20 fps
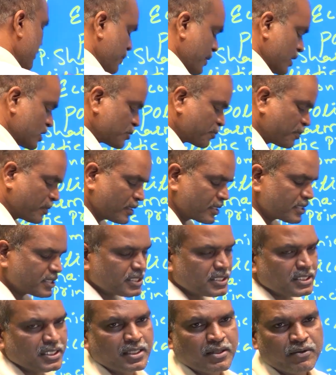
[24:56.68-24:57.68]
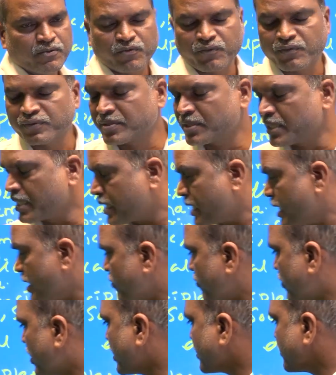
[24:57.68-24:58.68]
principles,
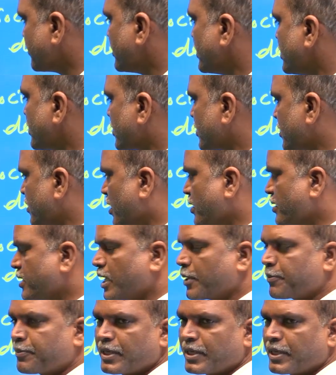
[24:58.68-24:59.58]
second one Gandhian